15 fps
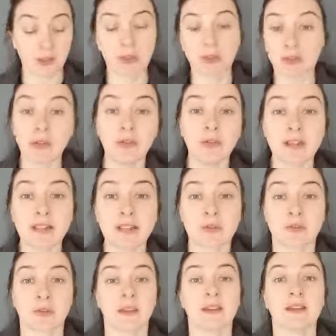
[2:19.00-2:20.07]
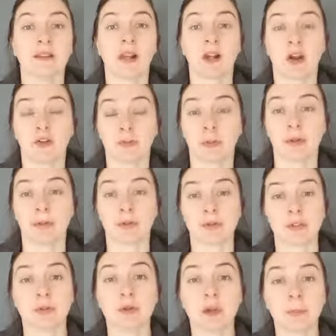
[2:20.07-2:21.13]
Two reasons for this. A lot of people
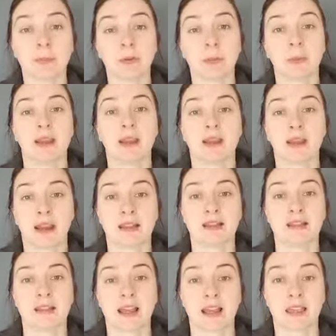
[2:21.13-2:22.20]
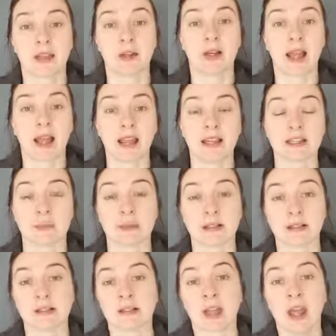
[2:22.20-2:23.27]
do come to me and say they'd like to
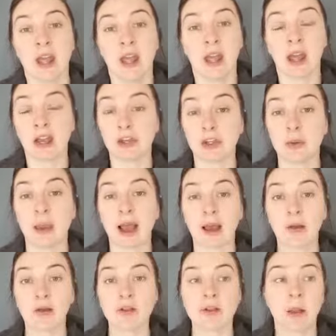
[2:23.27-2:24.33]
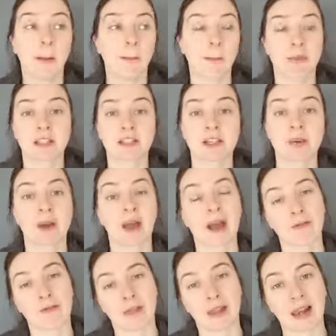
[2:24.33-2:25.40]
build a new house, but they don't
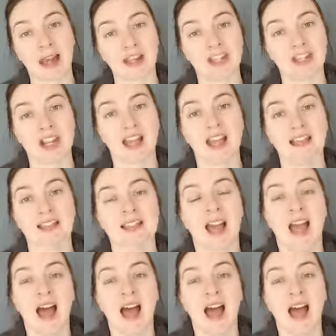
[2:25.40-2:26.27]
have the land yet.